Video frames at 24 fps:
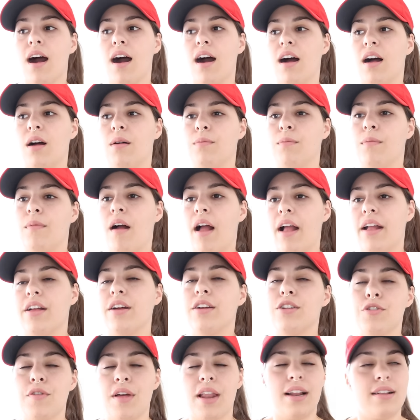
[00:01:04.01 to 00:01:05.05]
I
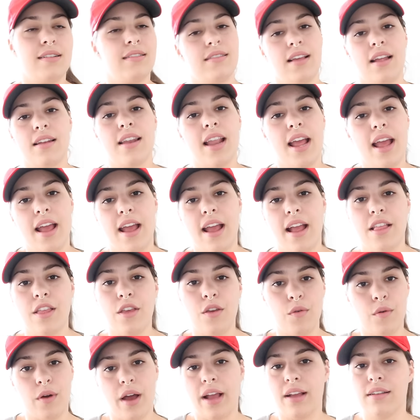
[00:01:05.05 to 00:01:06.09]
could do that on Sunday,
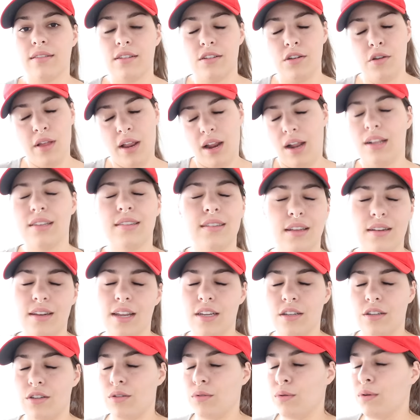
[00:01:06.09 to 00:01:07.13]
and you guys could do that on
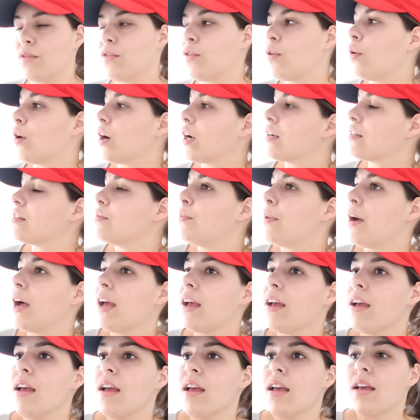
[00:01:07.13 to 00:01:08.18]
Sunday too, of course,
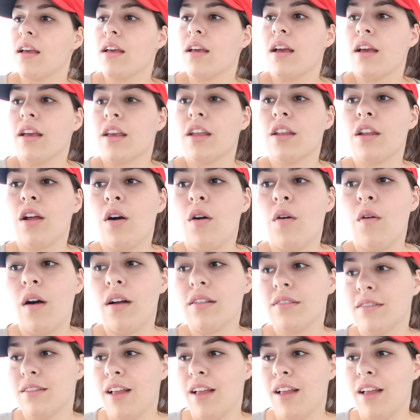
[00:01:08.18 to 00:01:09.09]
but you know,